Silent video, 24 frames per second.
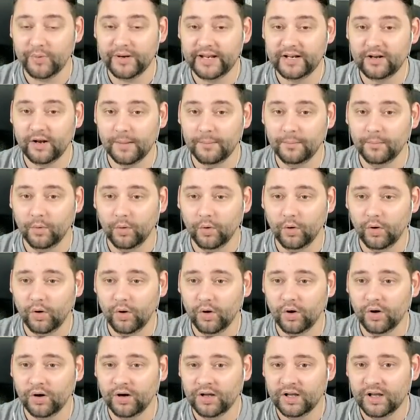We need like
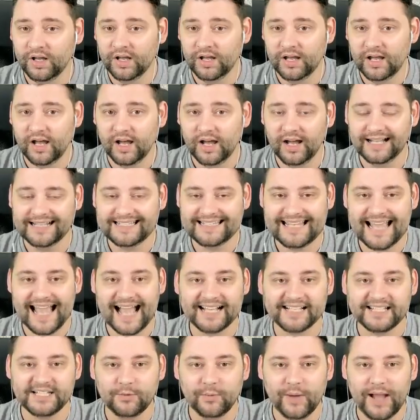more uh,
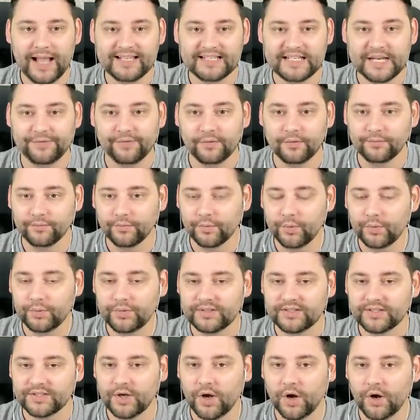taxiways, different
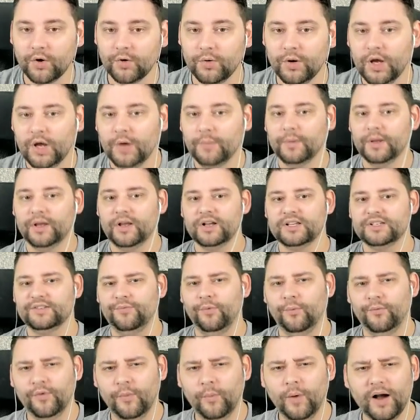routes. So because
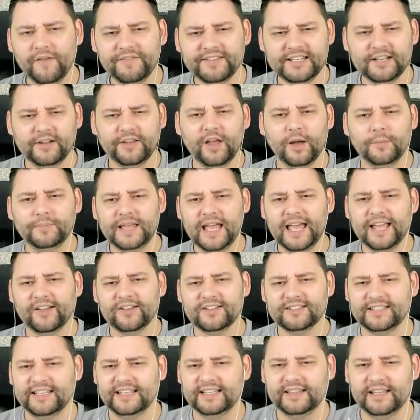from what I've seen in the update,
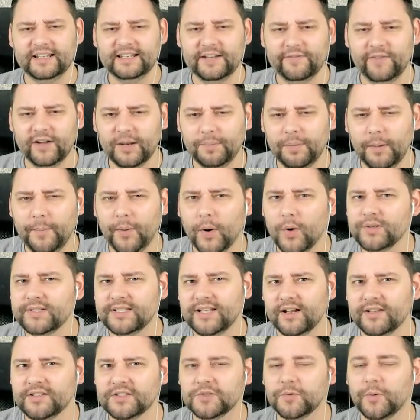because the, the developer
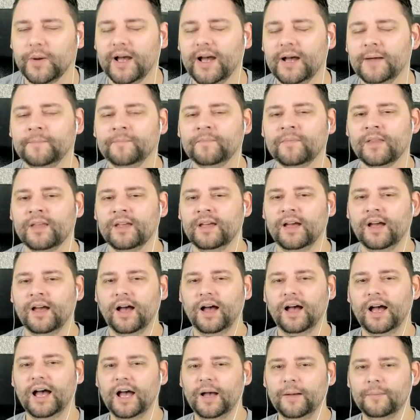posted it on Twitter,
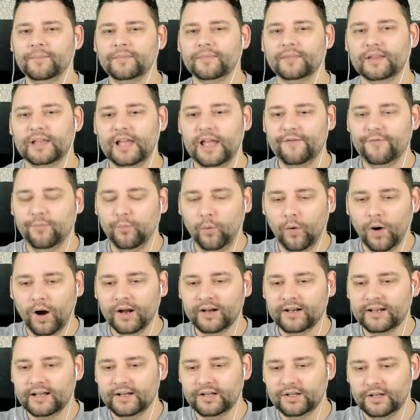um, if
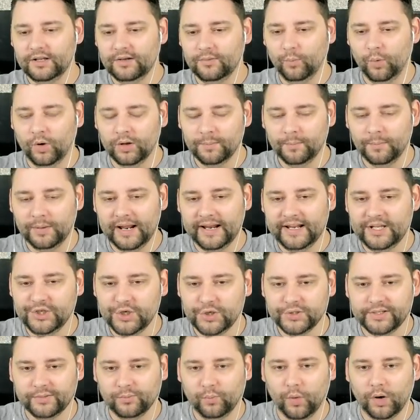one one plane is
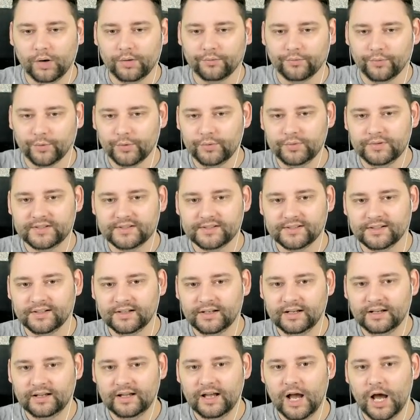using one route,
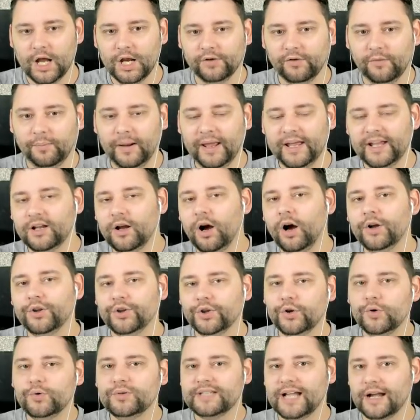another plane
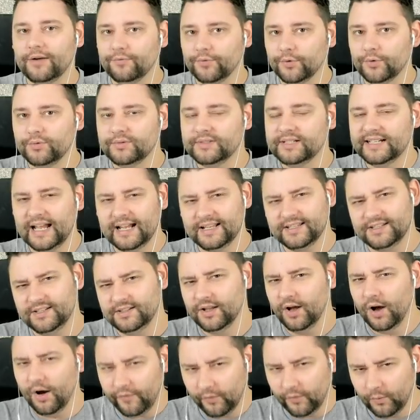can't use that route to get to
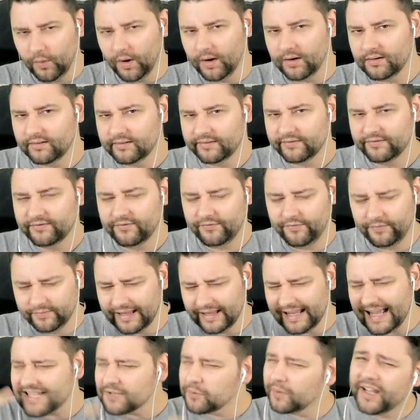the other one.
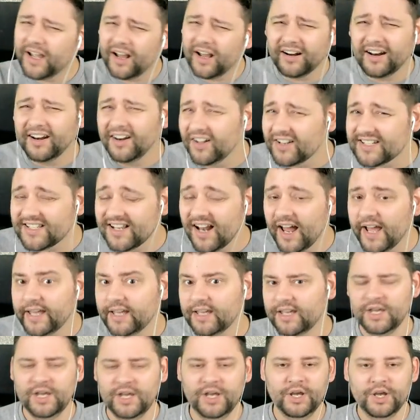That's what it kind of looks
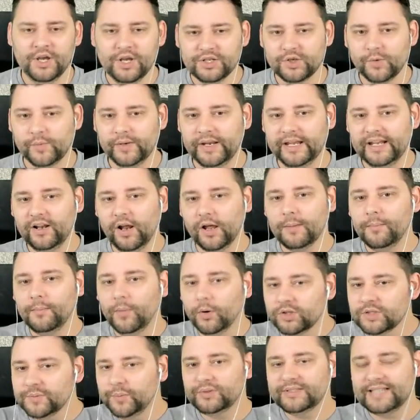like. So we need like
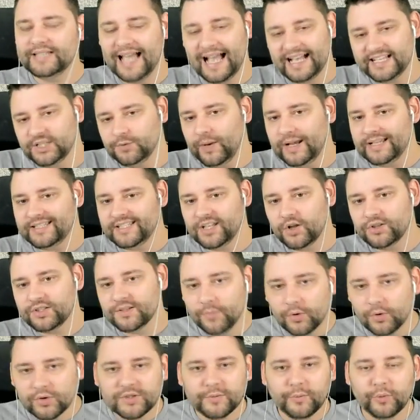multiple taxiways to go to
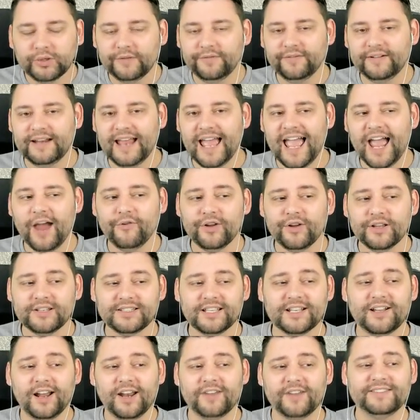multiple different areas
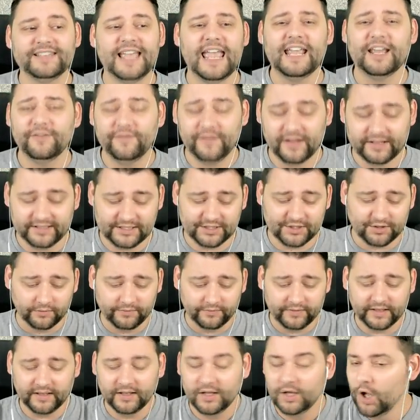to kind of take advantage
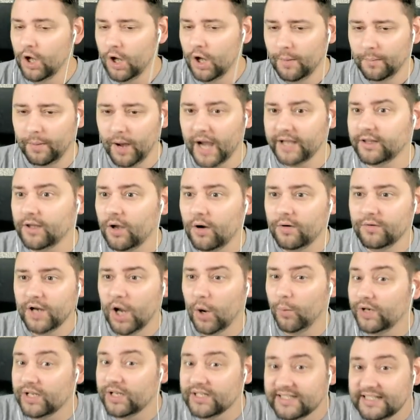of it. But I don't know.
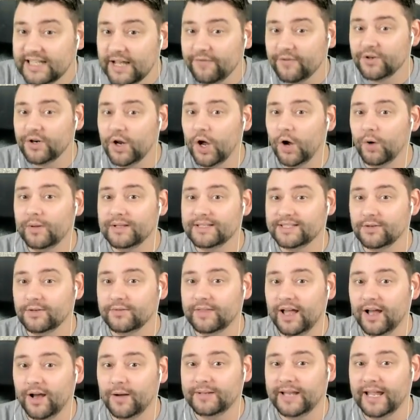We just never know until
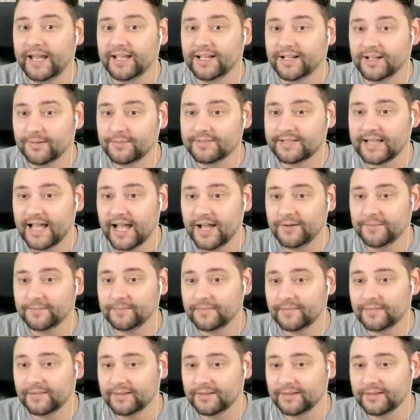that update comes out.